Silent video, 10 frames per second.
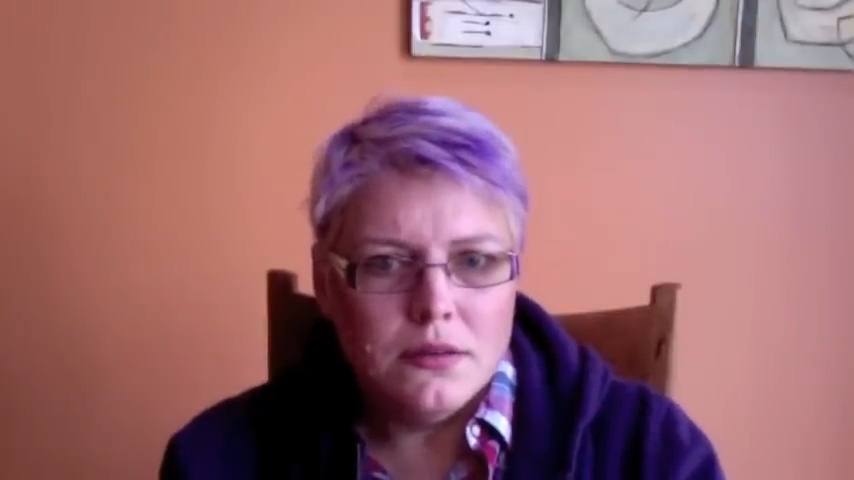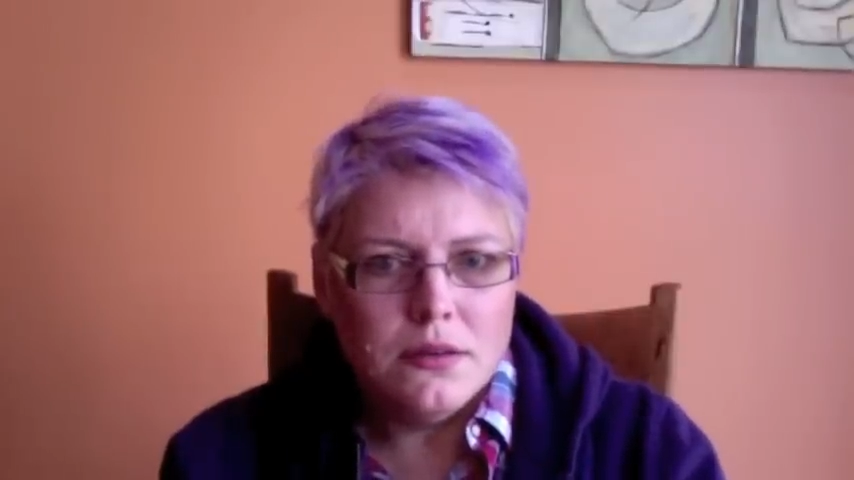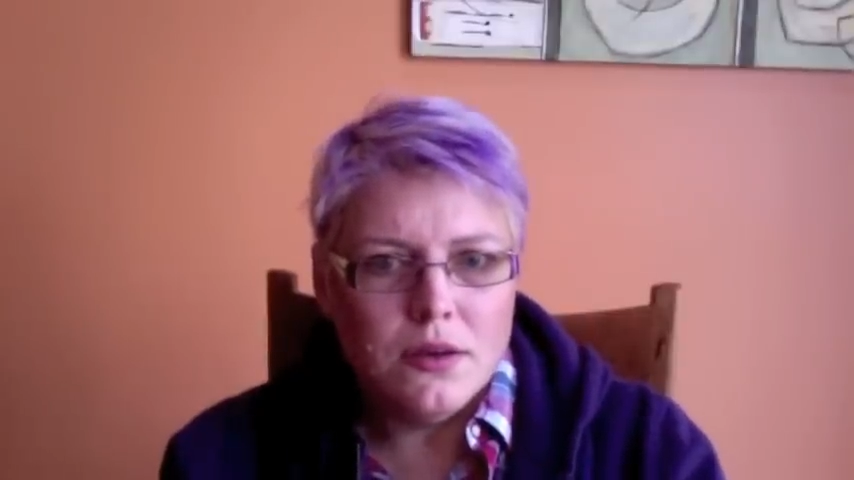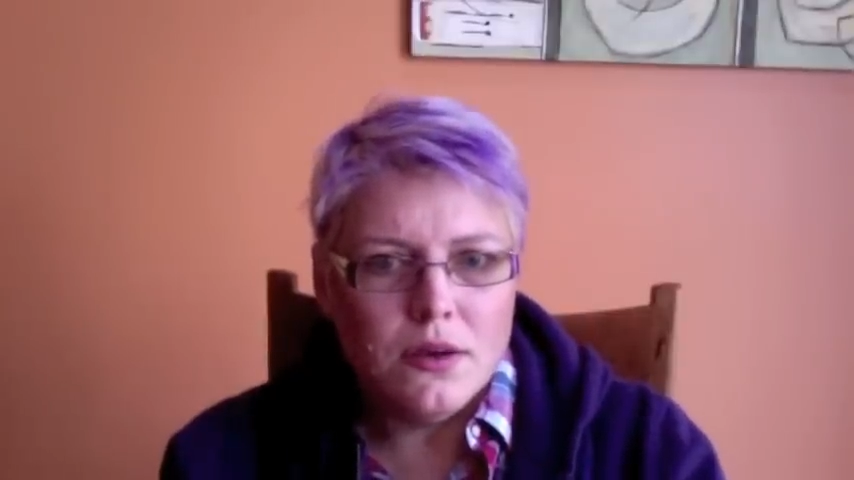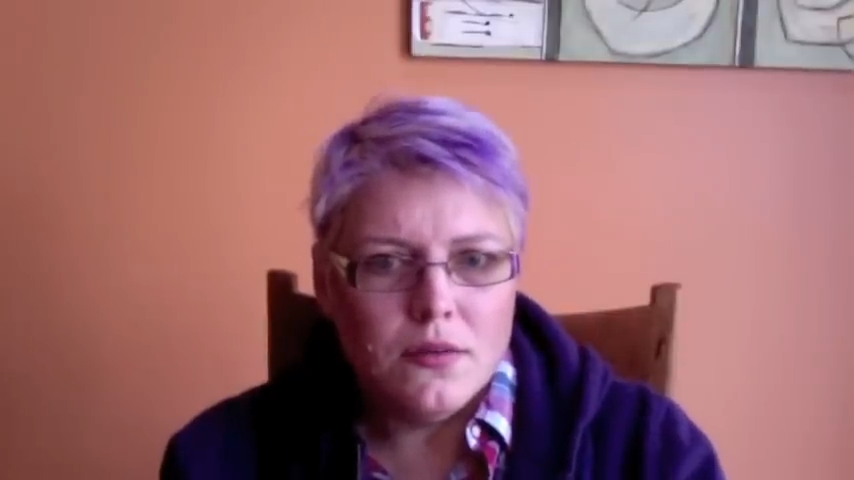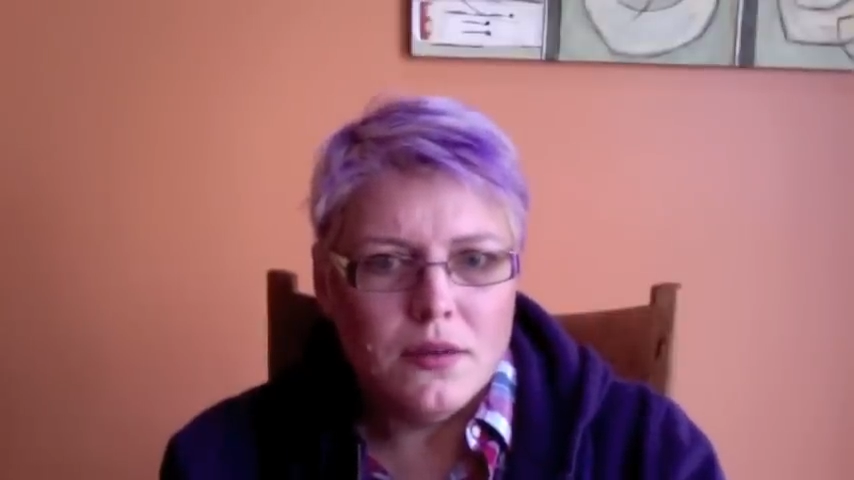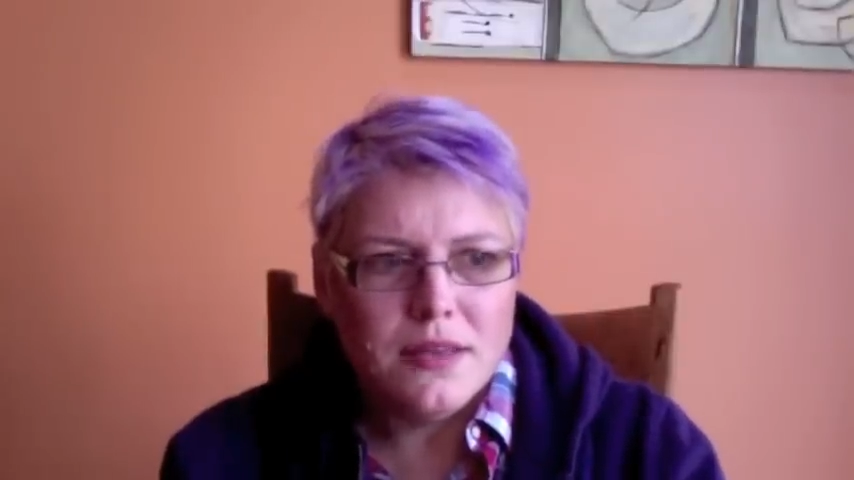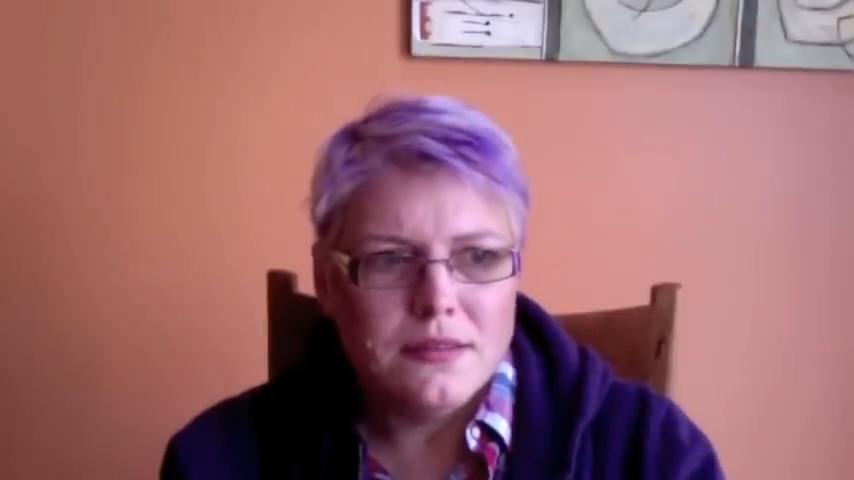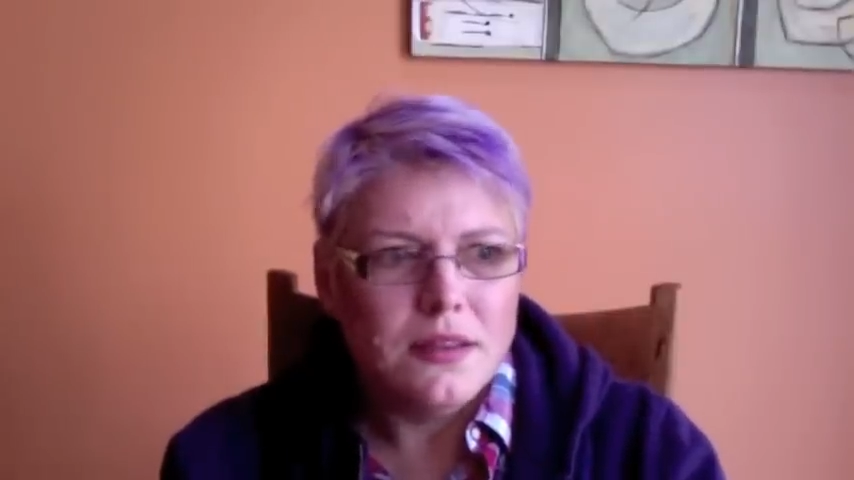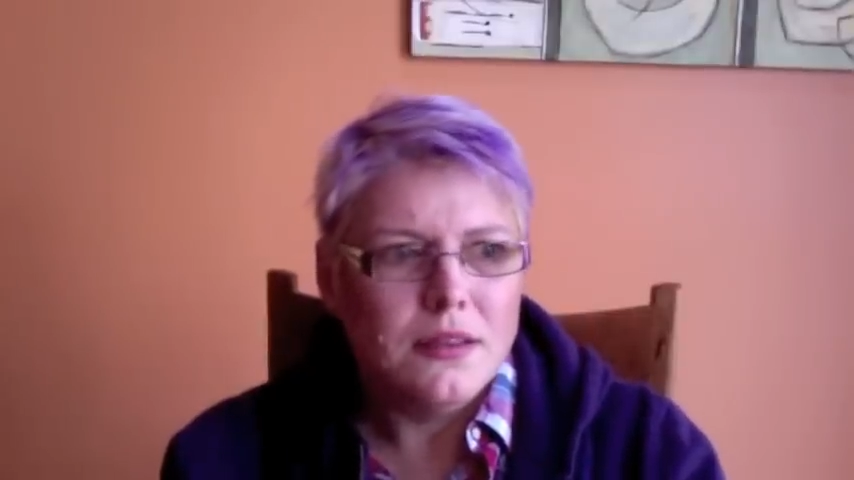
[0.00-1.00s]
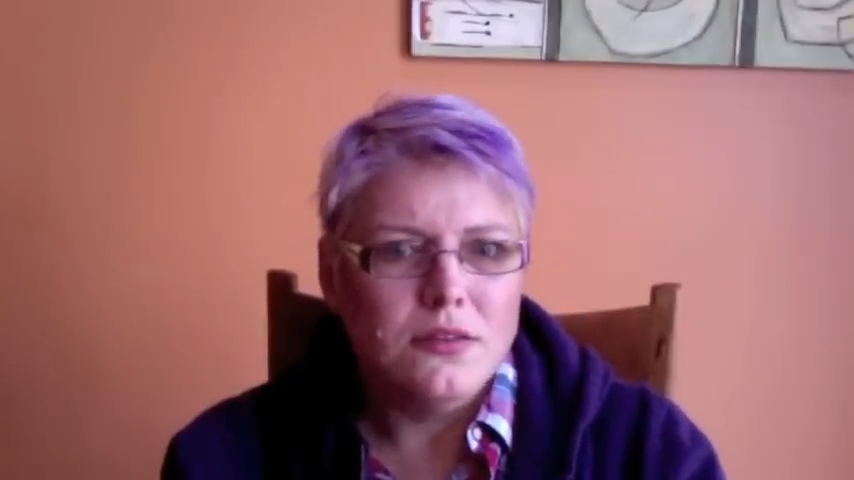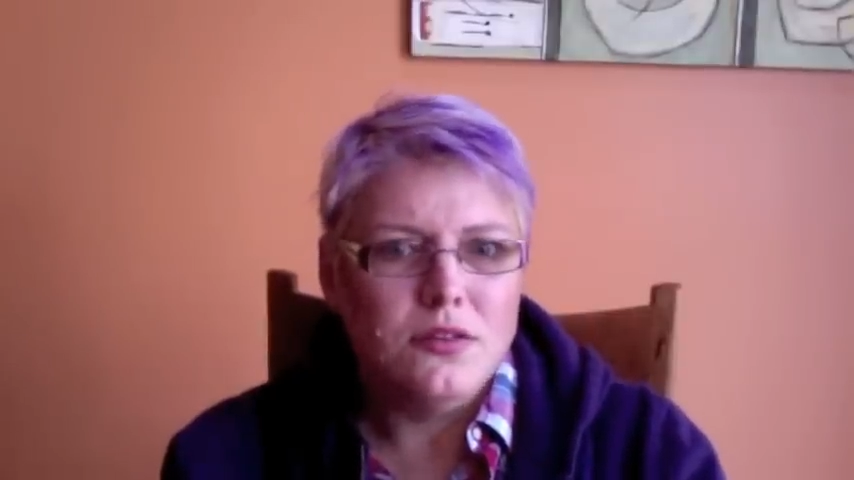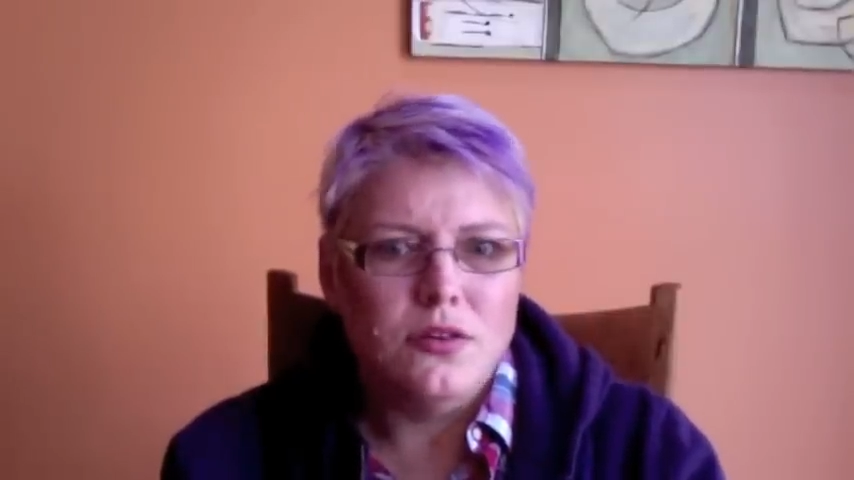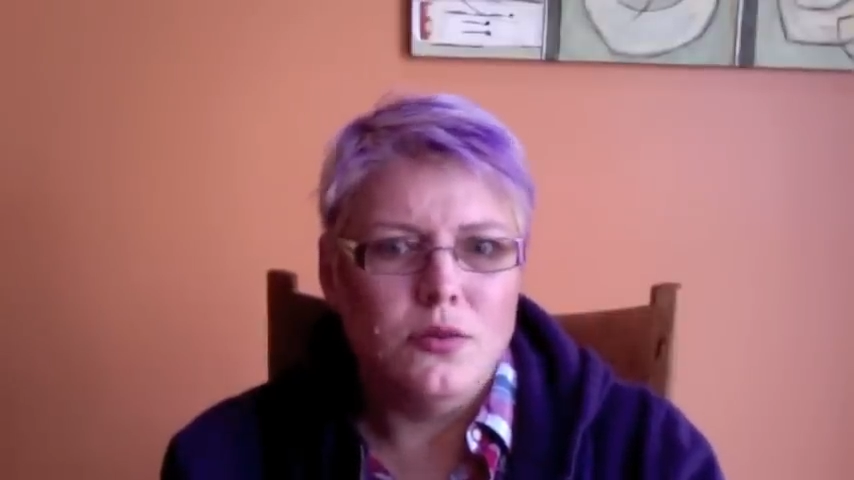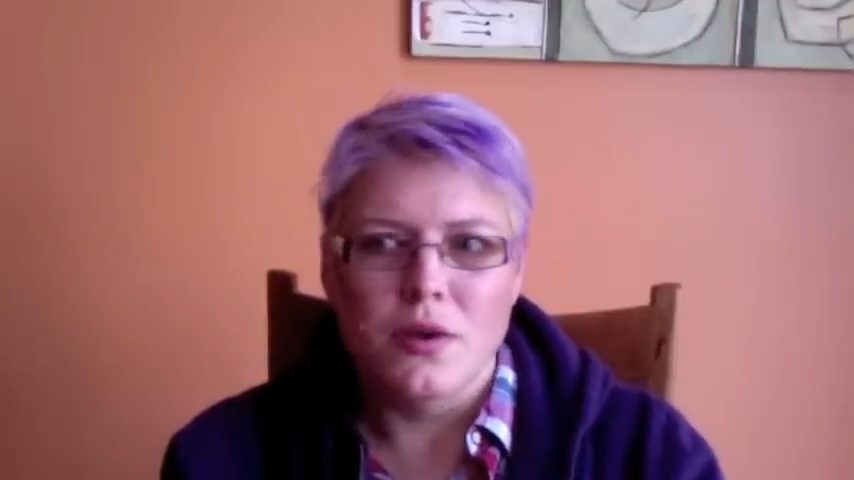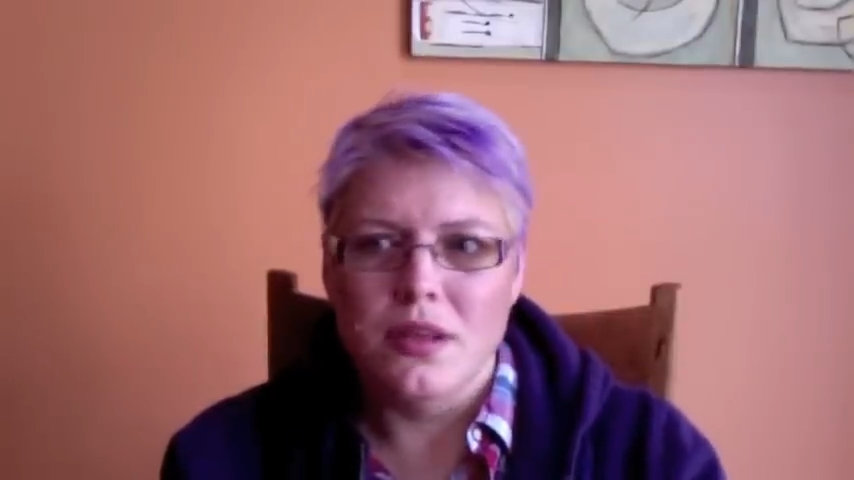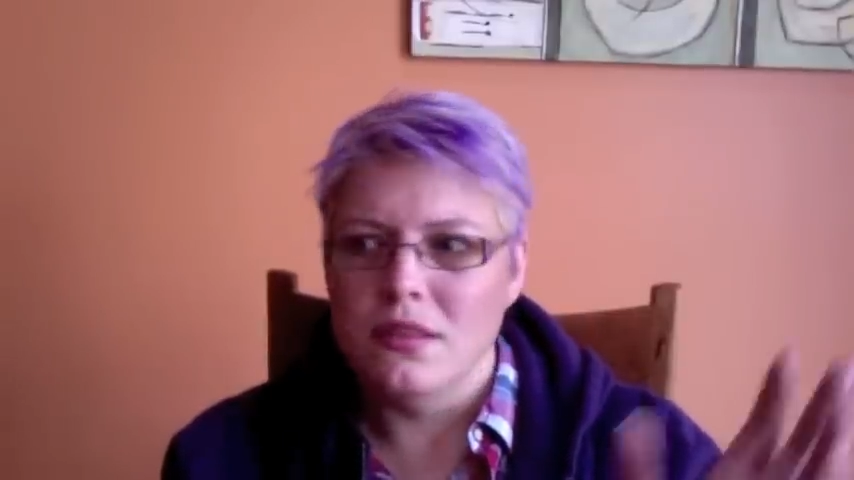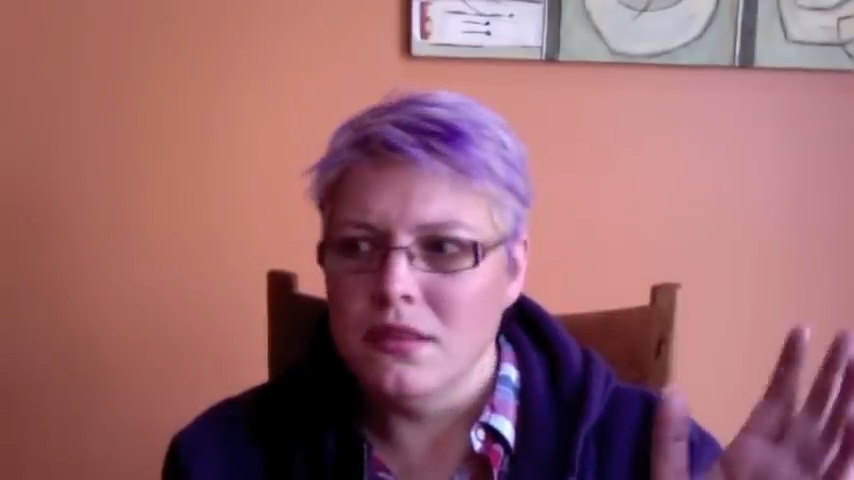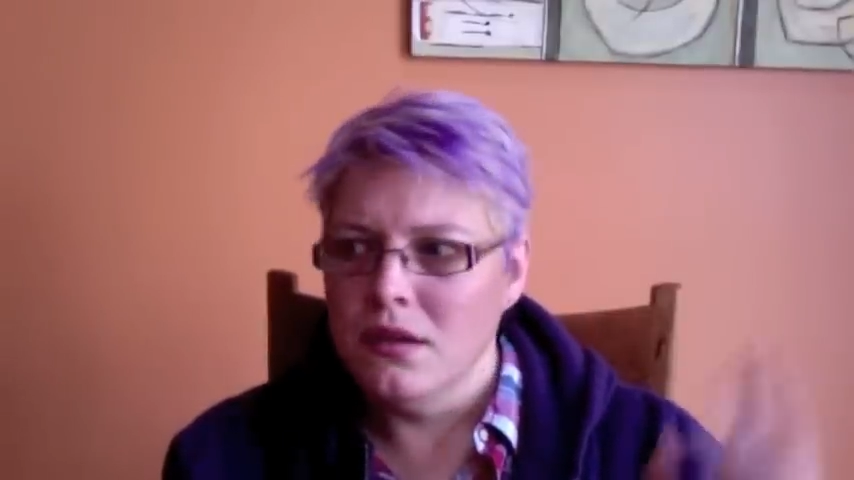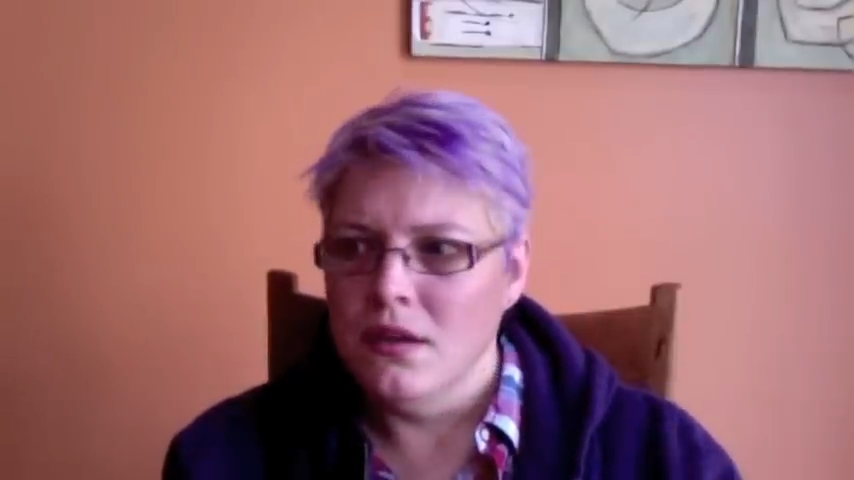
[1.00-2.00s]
It has nothing to do with